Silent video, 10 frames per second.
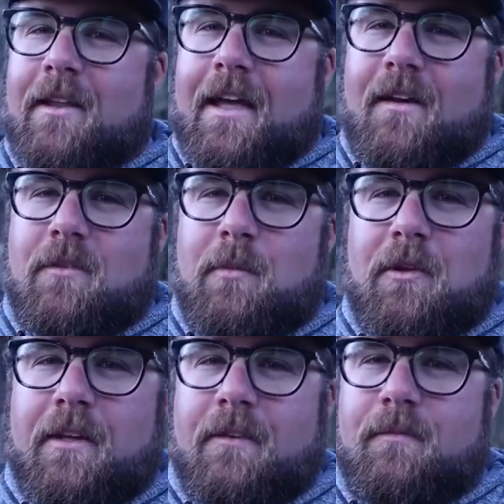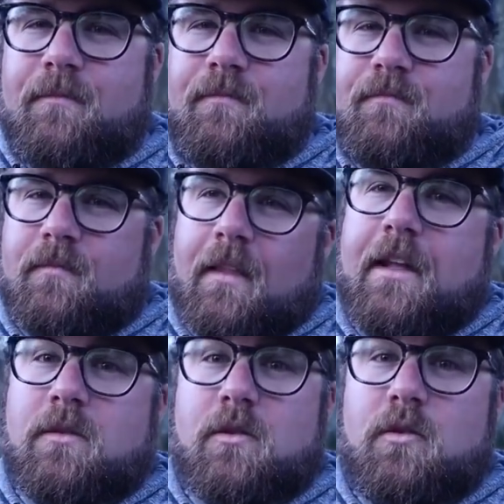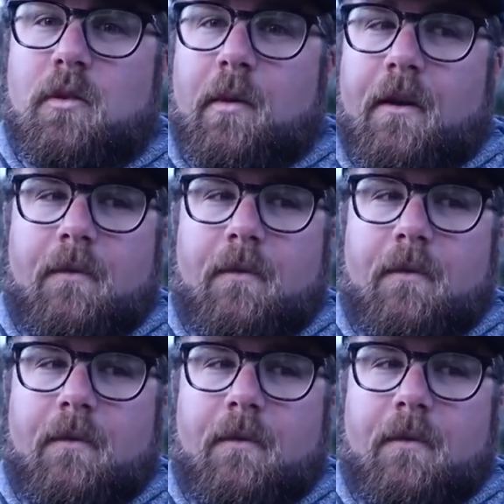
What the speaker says: and then I have to build it. That's what's cool about